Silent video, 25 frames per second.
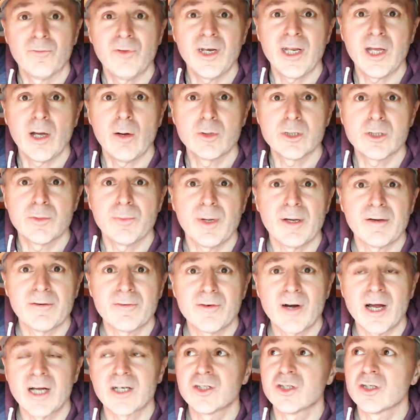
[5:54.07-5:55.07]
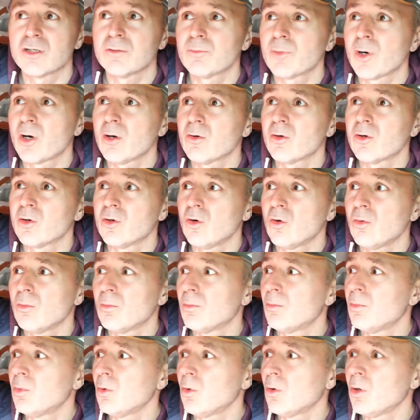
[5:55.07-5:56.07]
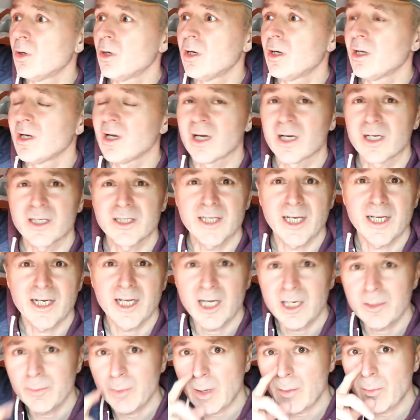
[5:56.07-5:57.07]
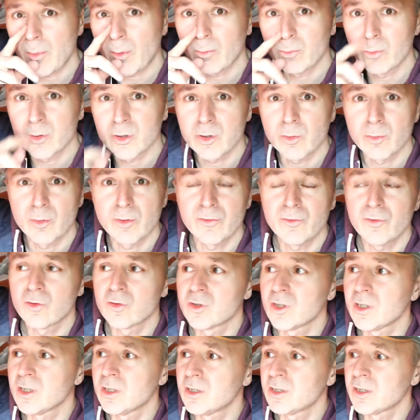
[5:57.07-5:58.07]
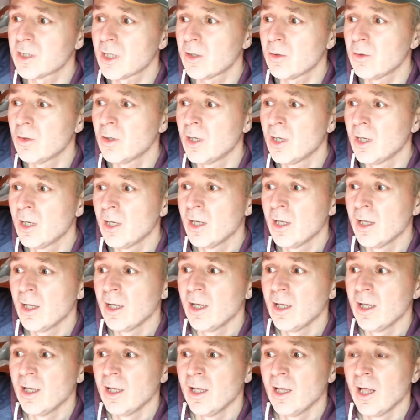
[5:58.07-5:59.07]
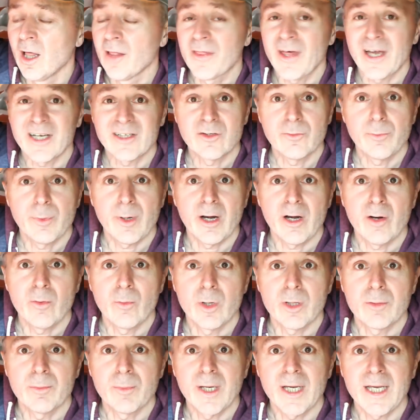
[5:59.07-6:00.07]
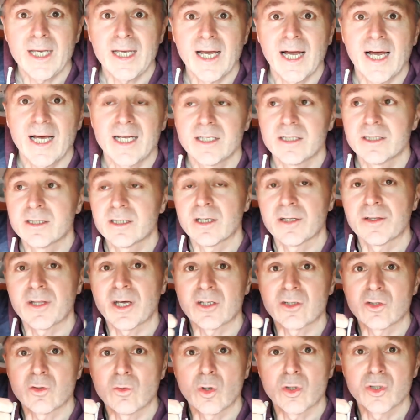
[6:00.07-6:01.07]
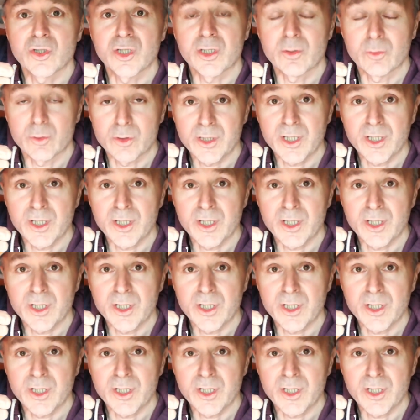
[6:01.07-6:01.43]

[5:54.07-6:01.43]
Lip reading: Video was a bit fractured and broken up, but like I said, I had a bit of problem with some of the footage. So thanks for bearing with me, and thanks for watching.